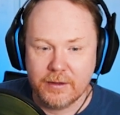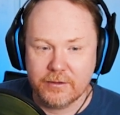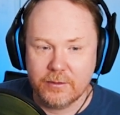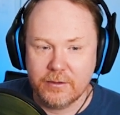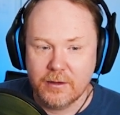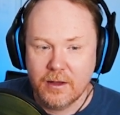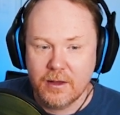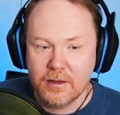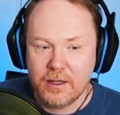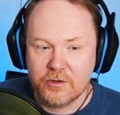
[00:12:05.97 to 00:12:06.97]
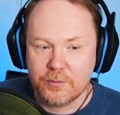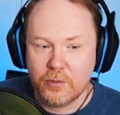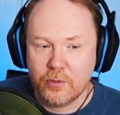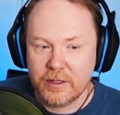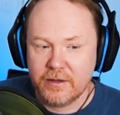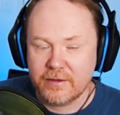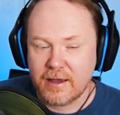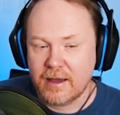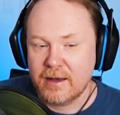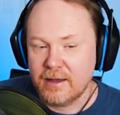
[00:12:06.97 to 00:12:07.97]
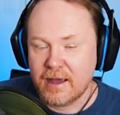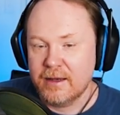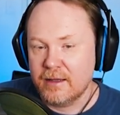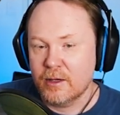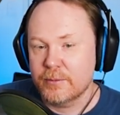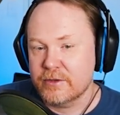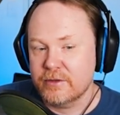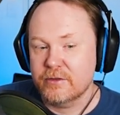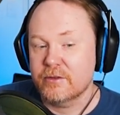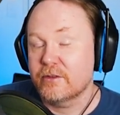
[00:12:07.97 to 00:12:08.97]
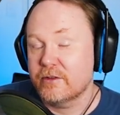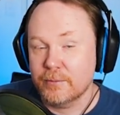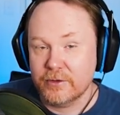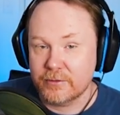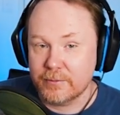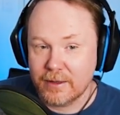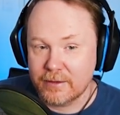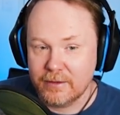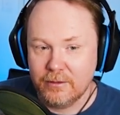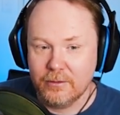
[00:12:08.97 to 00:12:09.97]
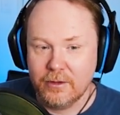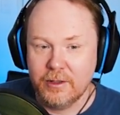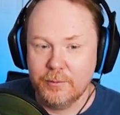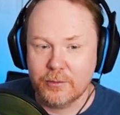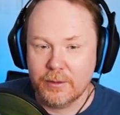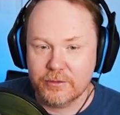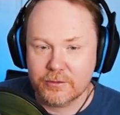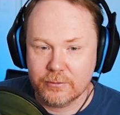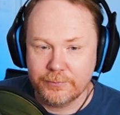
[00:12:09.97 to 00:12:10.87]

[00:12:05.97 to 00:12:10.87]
So each point is adding up. So this is the simplest math that you learned in primary school.